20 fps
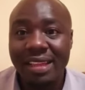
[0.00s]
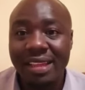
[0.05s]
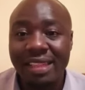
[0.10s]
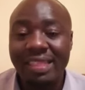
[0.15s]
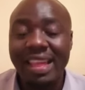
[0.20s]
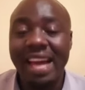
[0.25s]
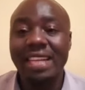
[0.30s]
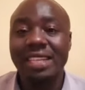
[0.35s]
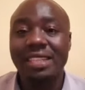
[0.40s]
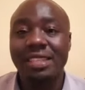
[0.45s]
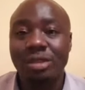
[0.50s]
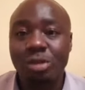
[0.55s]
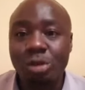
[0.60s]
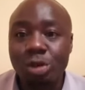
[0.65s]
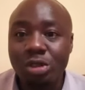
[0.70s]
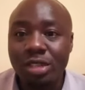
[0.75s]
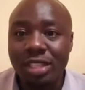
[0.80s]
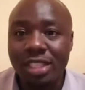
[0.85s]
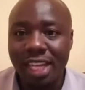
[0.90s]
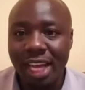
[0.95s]
that
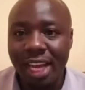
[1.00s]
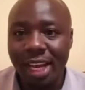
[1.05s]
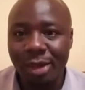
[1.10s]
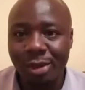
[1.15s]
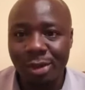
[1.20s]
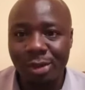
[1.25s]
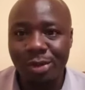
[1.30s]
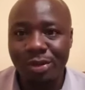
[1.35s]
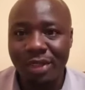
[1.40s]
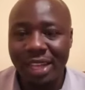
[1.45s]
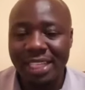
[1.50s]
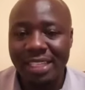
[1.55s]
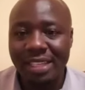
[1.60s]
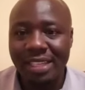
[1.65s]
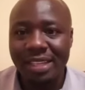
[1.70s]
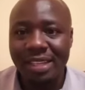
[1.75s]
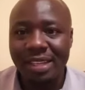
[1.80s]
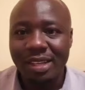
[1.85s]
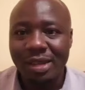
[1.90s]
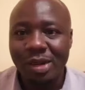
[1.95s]
should tell you that
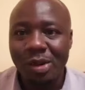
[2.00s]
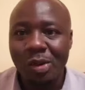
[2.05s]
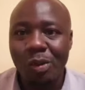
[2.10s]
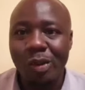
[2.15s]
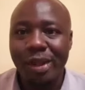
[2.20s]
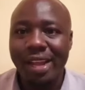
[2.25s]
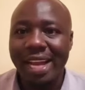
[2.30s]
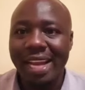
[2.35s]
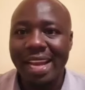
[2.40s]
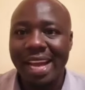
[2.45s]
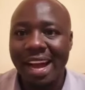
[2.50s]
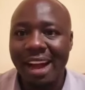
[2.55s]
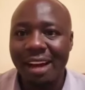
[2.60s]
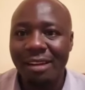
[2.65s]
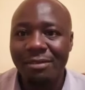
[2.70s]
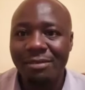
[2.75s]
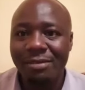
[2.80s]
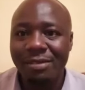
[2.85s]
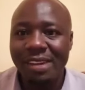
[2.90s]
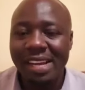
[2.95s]
we can
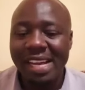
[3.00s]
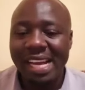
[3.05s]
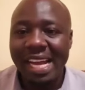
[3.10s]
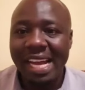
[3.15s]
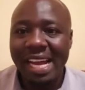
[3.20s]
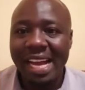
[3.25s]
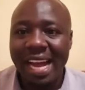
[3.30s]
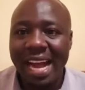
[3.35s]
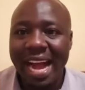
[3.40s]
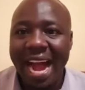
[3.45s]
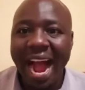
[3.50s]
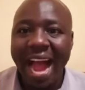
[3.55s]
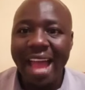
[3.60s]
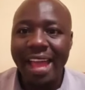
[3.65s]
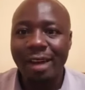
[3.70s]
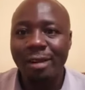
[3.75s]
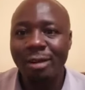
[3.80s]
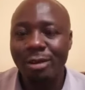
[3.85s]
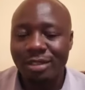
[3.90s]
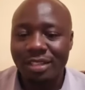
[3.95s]
have
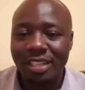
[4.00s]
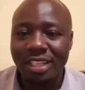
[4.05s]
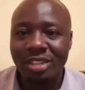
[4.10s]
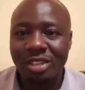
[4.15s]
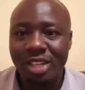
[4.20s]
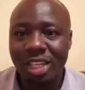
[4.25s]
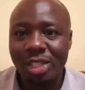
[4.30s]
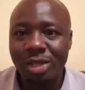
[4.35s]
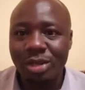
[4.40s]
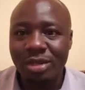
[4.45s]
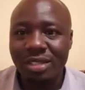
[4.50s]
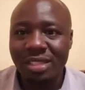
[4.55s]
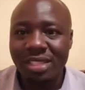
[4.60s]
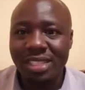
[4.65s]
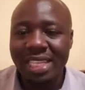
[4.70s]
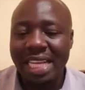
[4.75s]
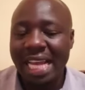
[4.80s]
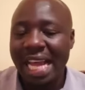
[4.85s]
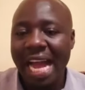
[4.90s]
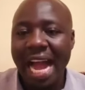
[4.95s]
higher
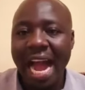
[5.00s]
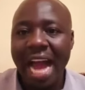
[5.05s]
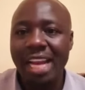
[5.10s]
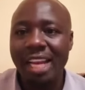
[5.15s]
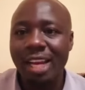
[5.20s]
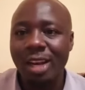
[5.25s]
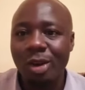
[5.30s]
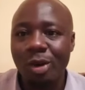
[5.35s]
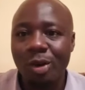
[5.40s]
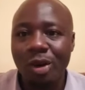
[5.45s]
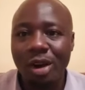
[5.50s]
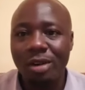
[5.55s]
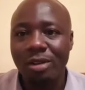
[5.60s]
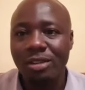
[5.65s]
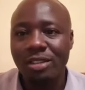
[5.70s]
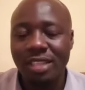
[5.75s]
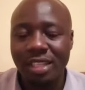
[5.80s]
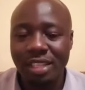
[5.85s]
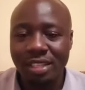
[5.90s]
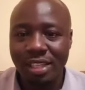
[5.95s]
concentrations and lower
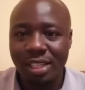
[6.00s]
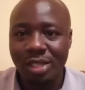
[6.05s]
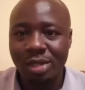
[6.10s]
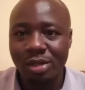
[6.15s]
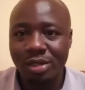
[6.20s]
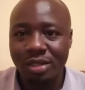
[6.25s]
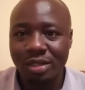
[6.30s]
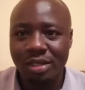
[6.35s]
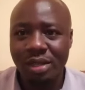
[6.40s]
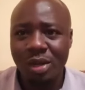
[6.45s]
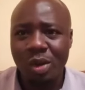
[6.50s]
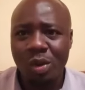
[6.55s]
concentrations.